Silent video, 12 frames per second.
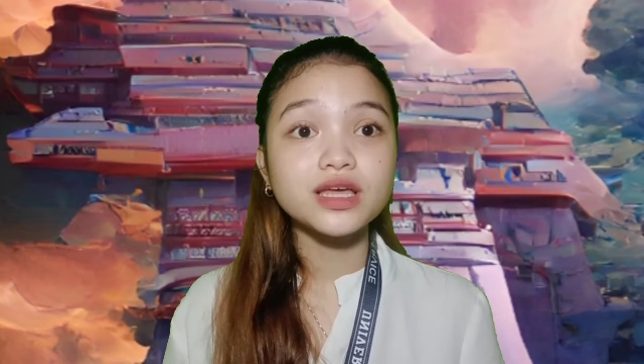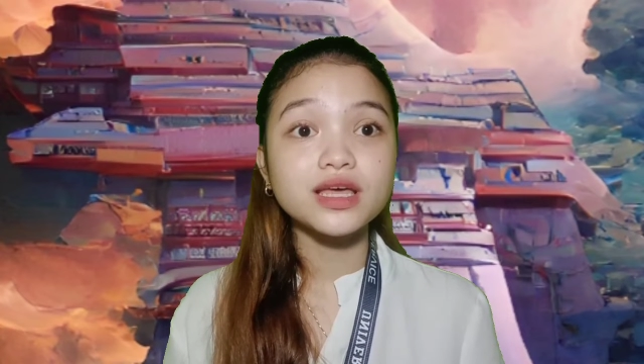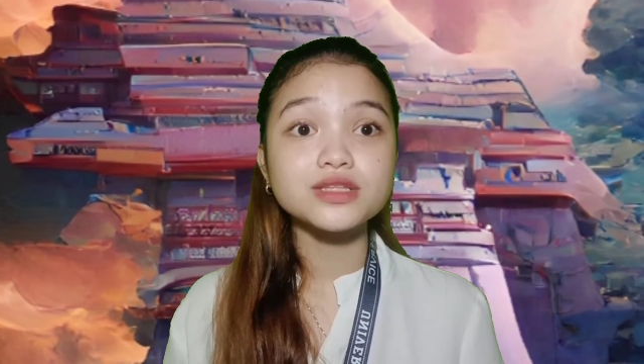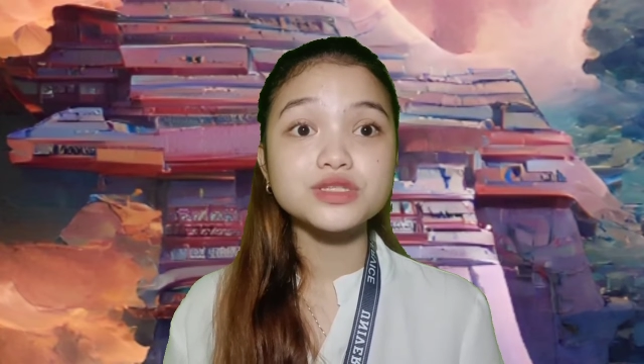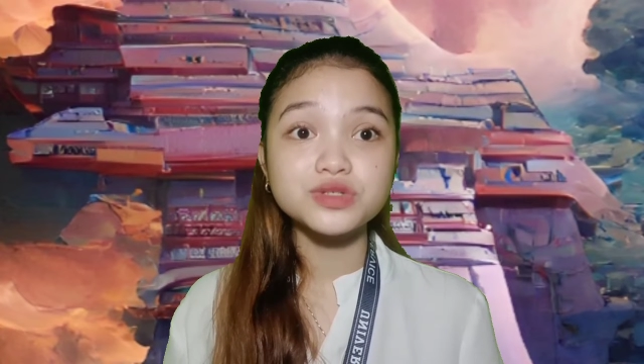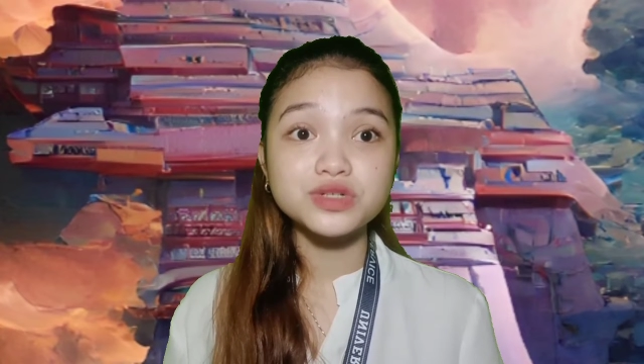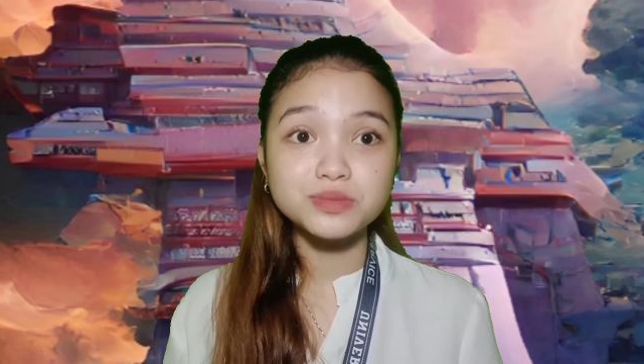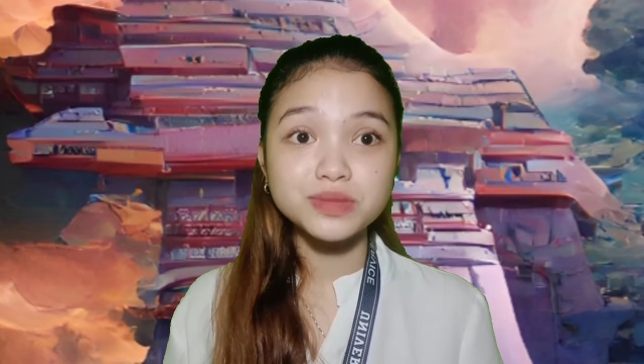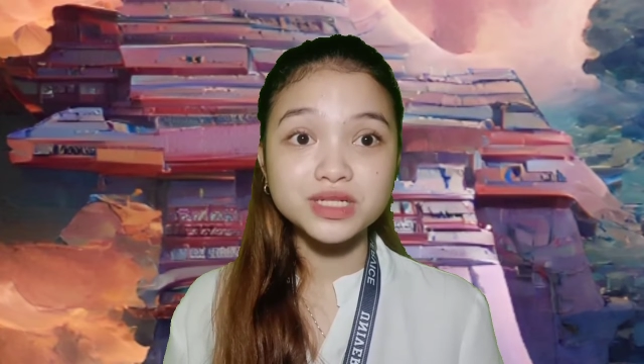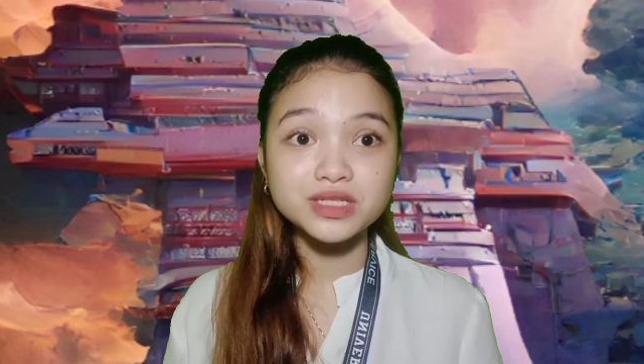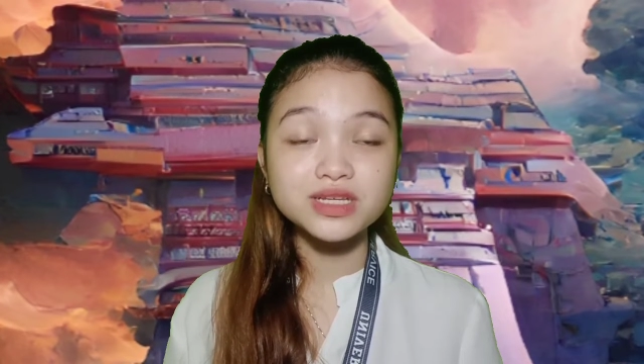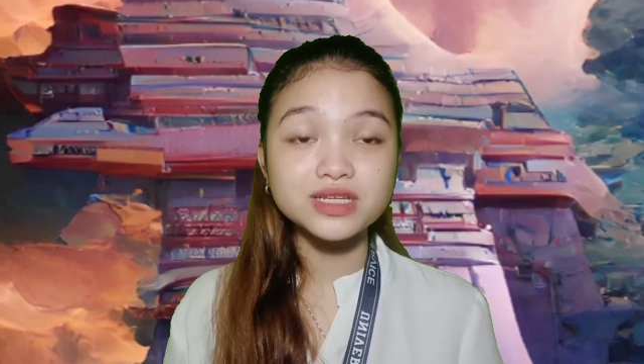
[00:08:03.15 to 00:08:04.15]
and to
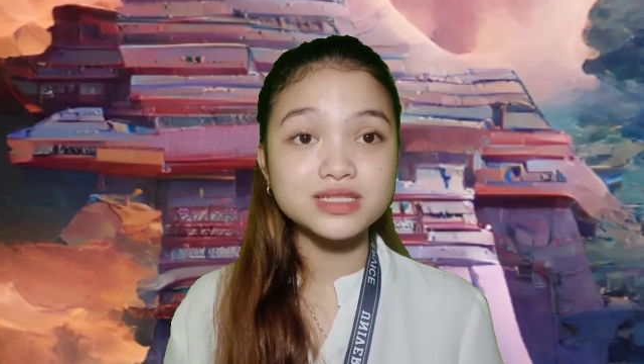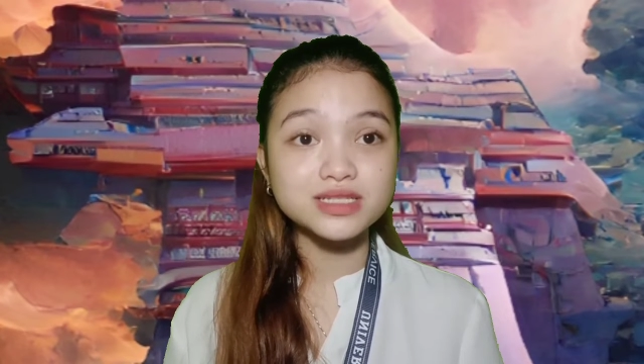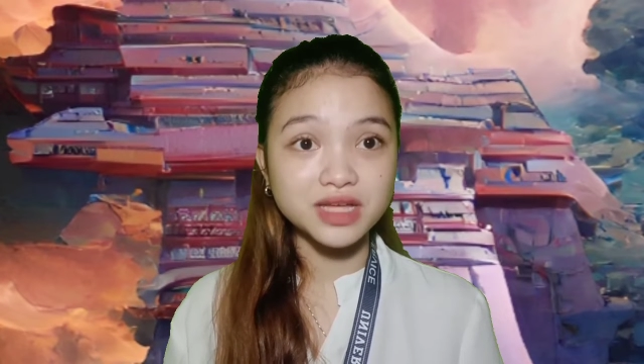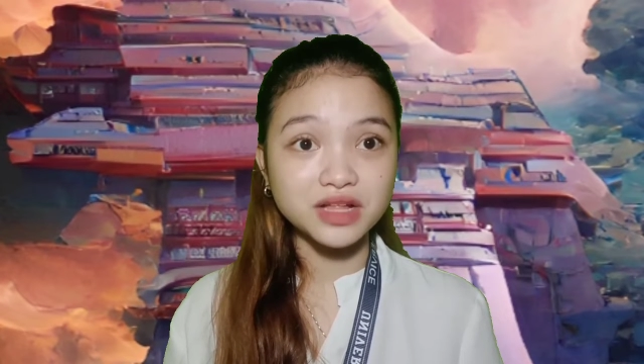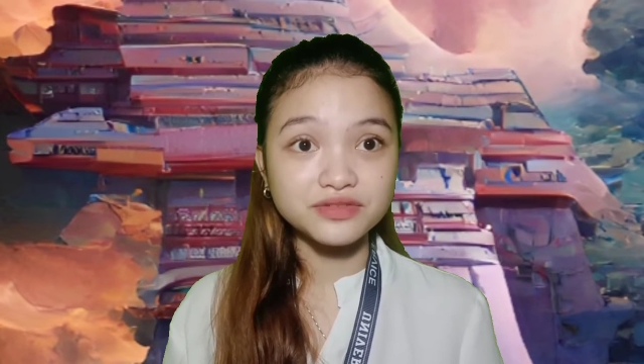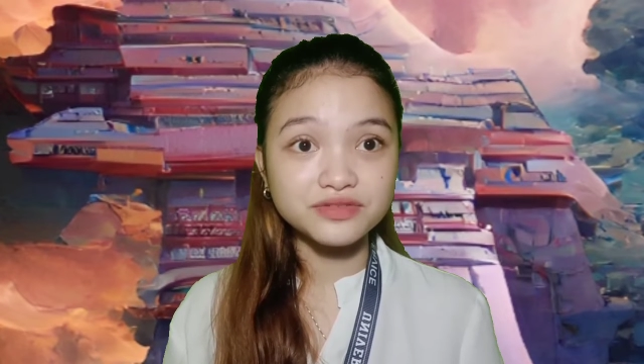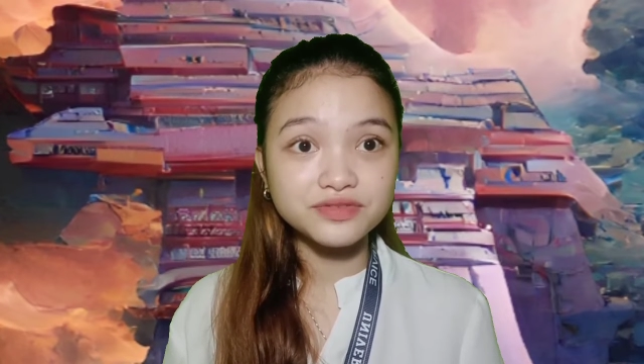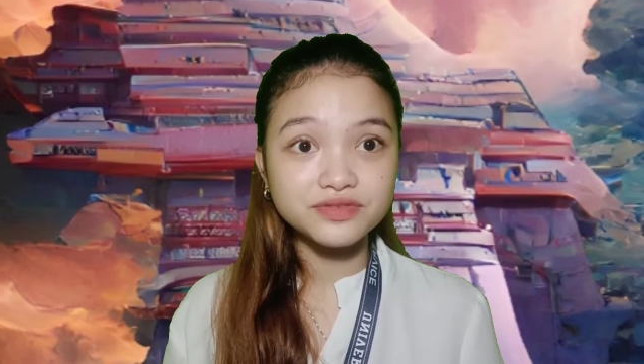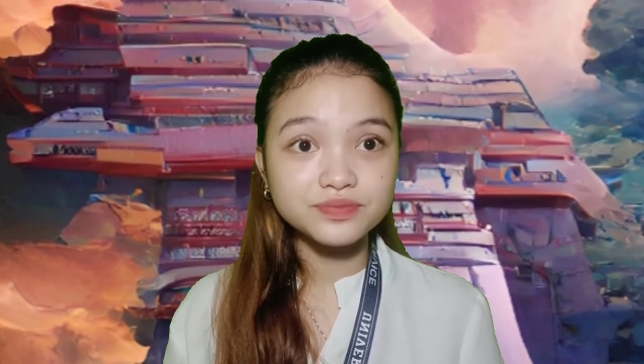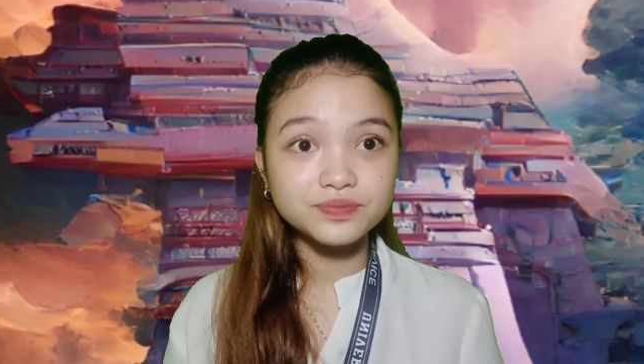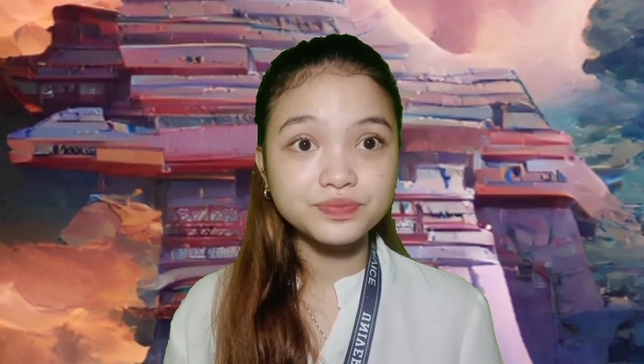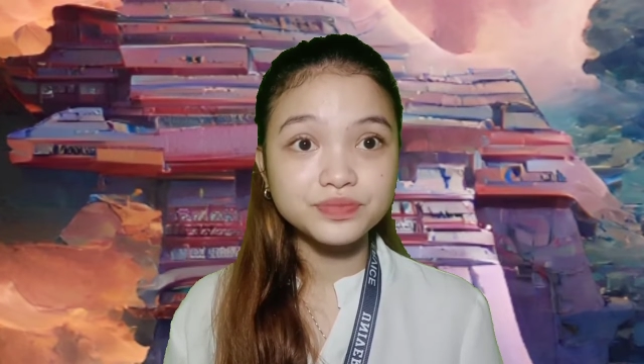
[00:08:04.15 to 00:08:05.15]
rebuild itself
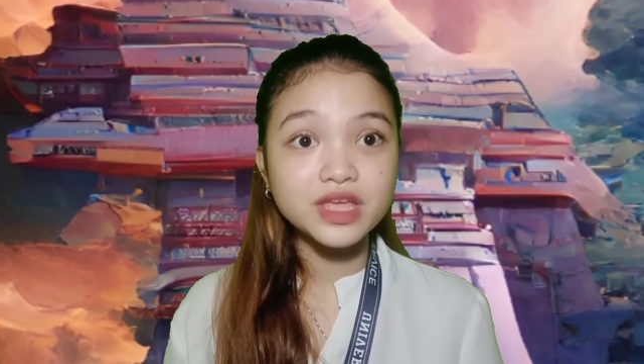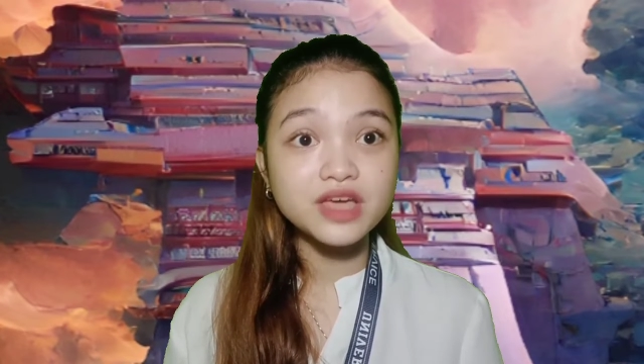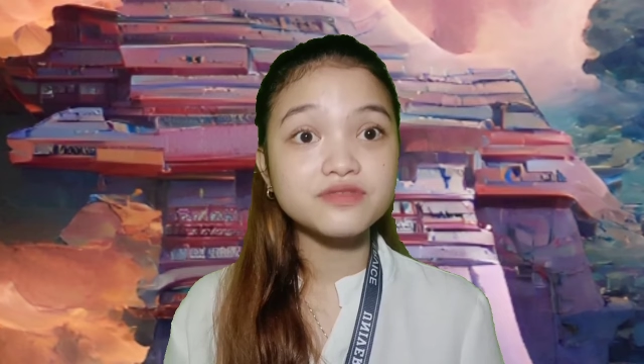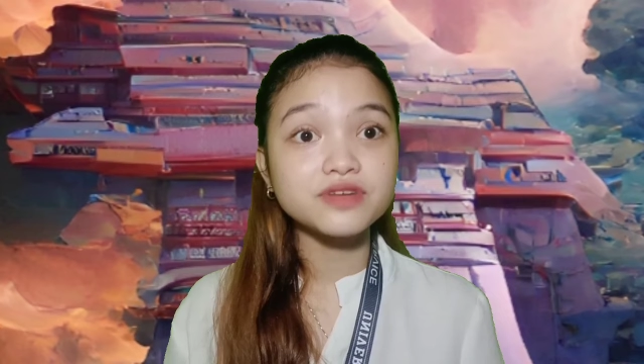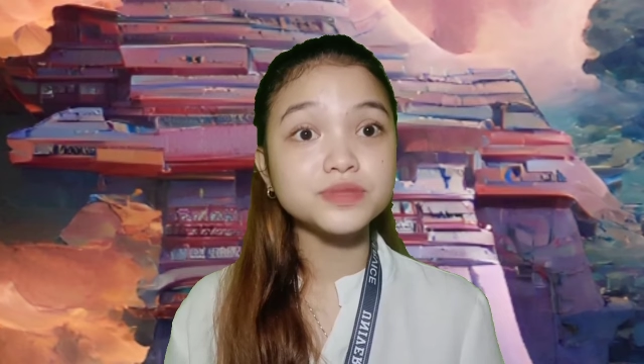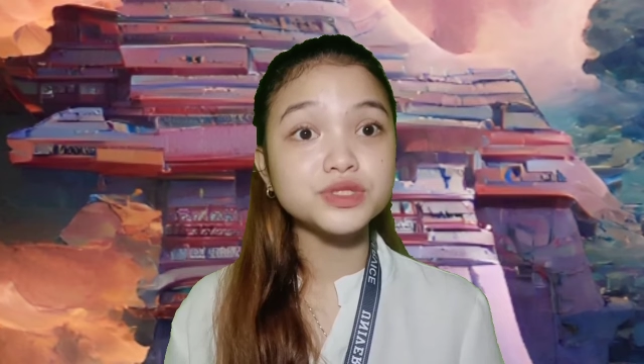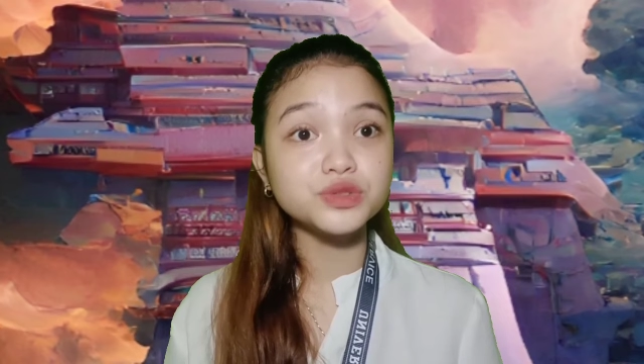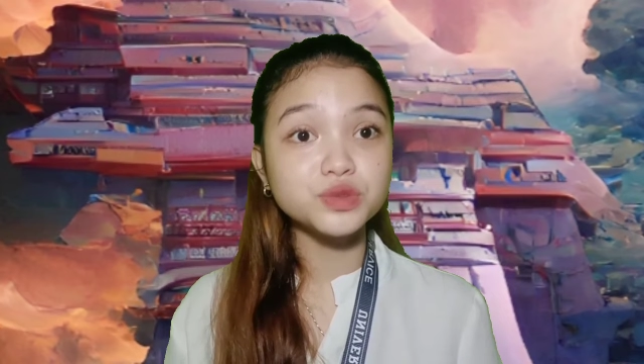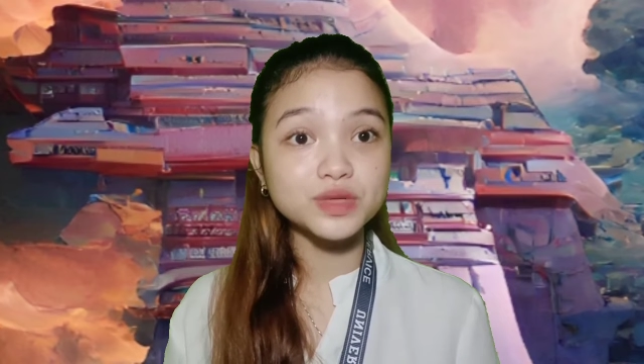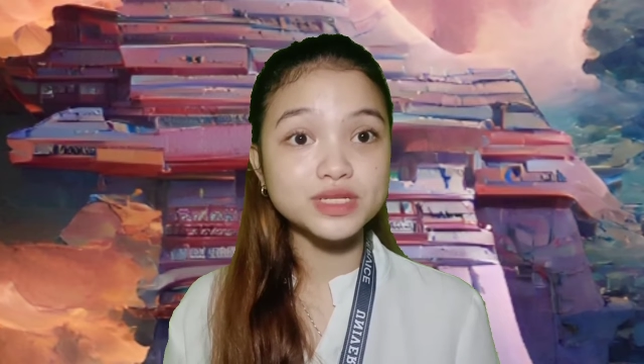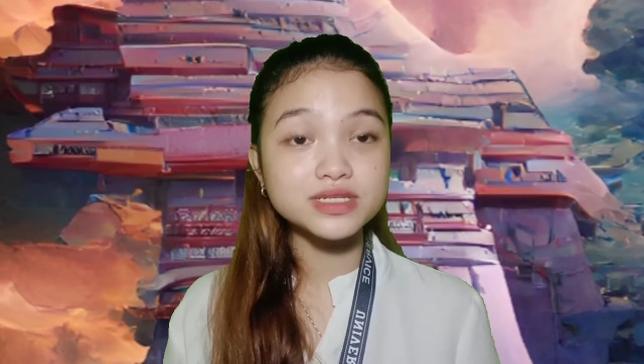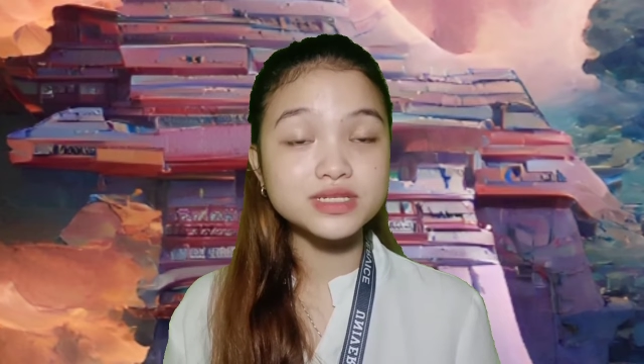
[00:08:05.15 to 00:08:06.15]
from the
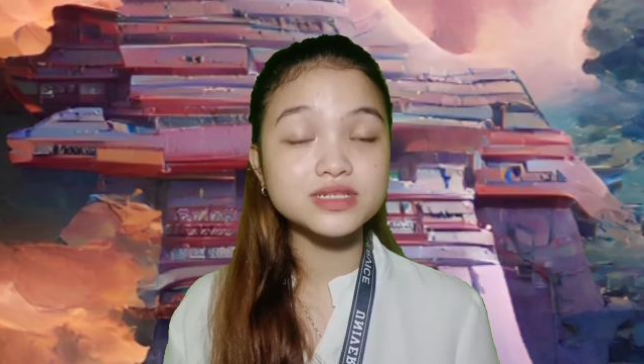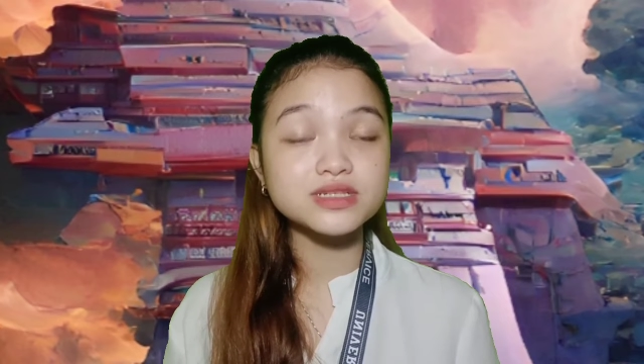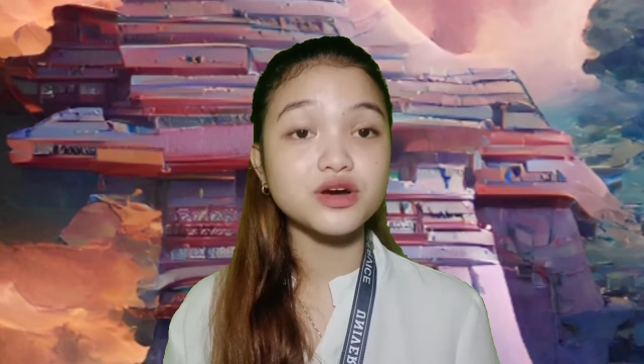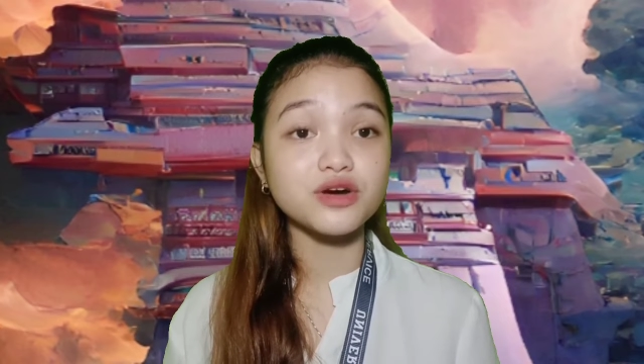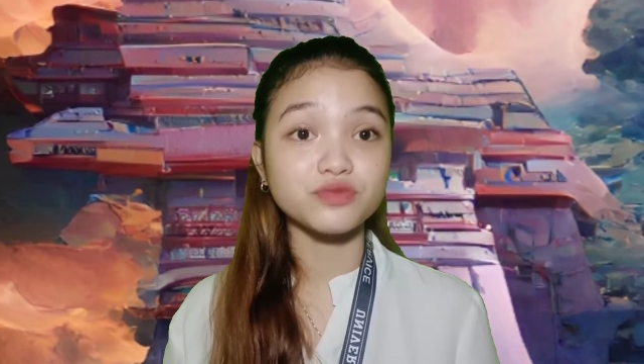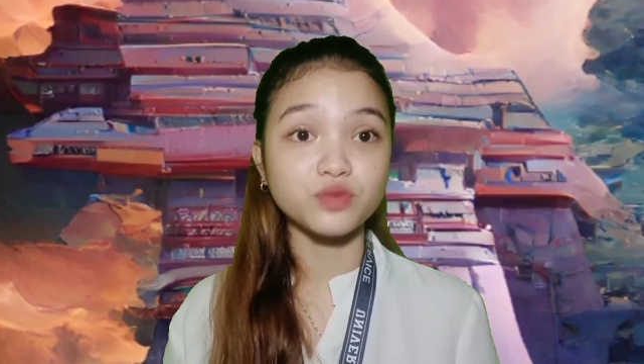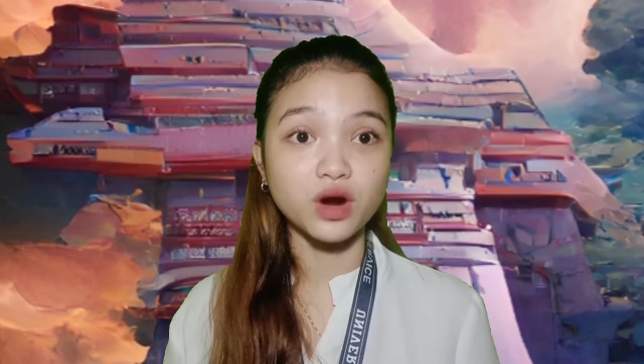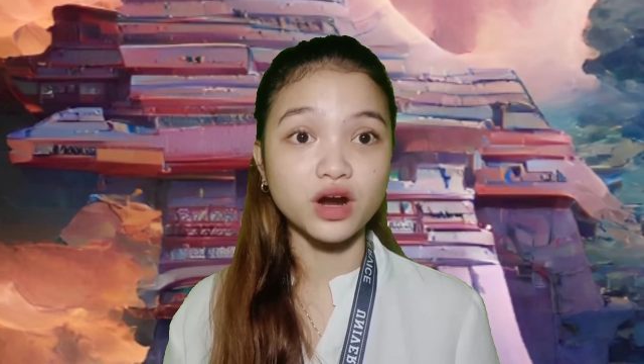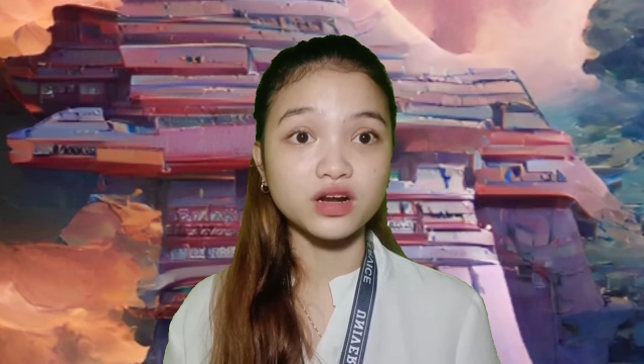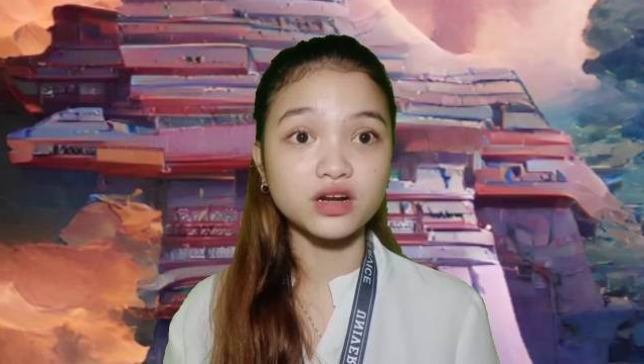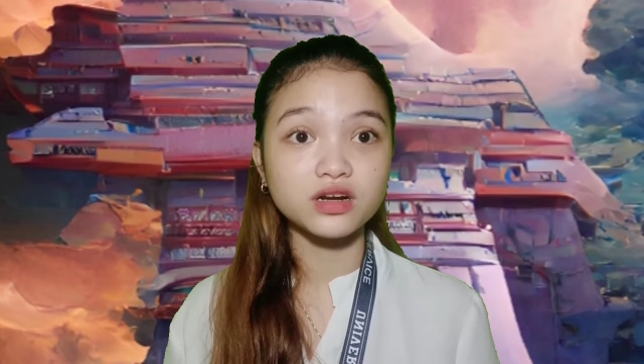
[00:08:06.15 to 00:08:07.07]
ruins of war.